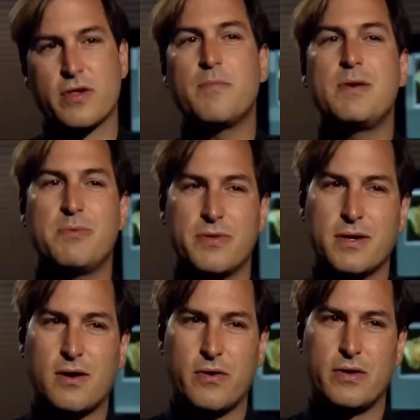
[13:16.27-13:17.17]
Some people
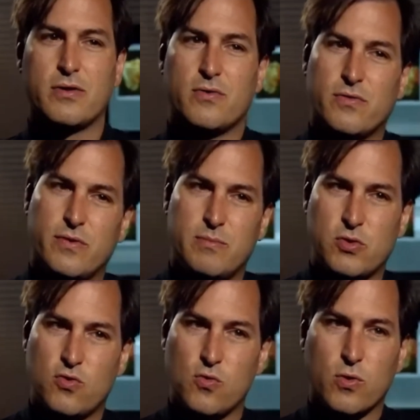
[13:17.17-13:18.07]
think our industry is very
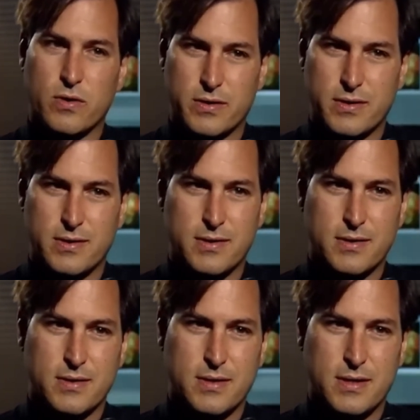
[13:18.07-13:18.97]
mature,
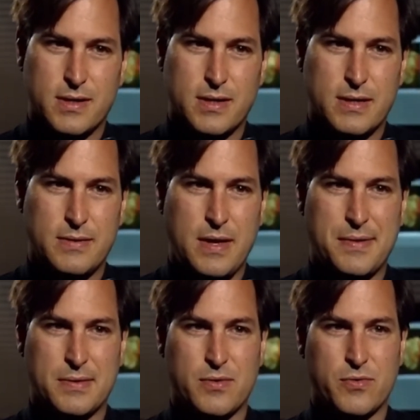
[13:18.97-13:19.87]
uh, and they
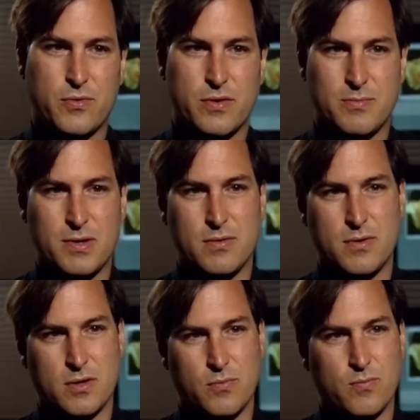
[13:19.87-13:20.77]
think there is going to be,
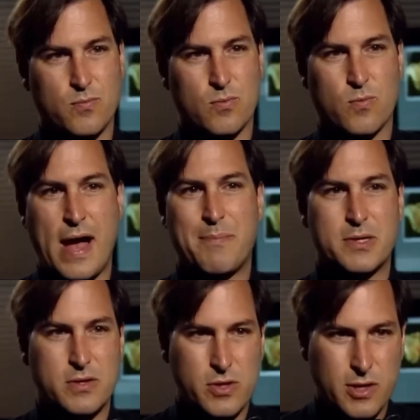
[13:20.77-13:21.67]
you know,
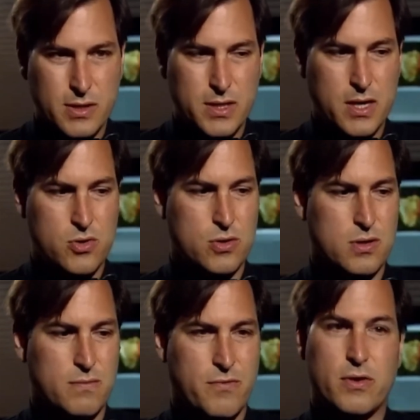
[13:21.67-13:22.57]
rapid
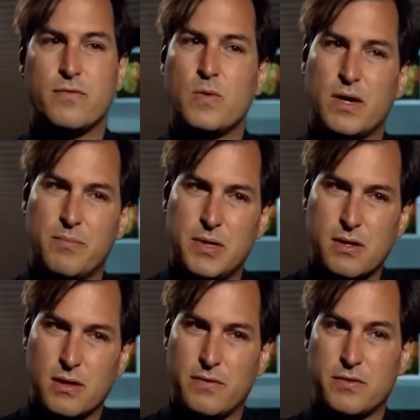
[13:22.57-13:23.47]
consolidation and very few
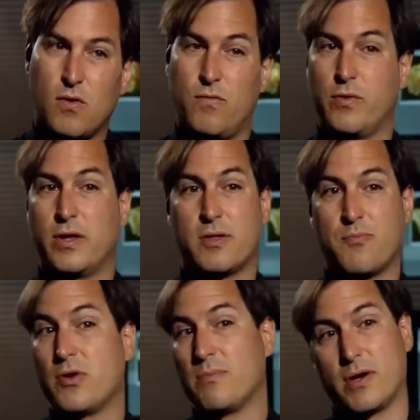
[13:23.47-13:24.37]
companies left over, and it's
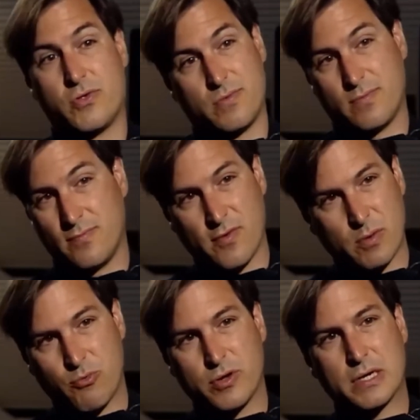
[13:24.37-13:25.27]
pretty much
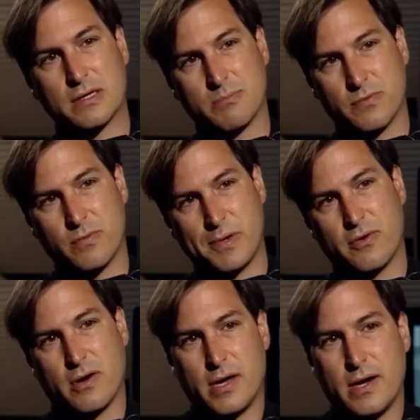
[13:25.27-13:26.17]
very predictable from
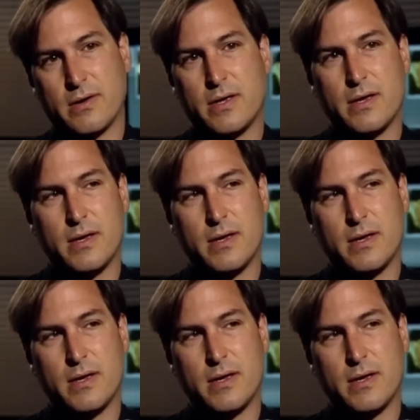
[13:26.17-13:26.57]
here on out.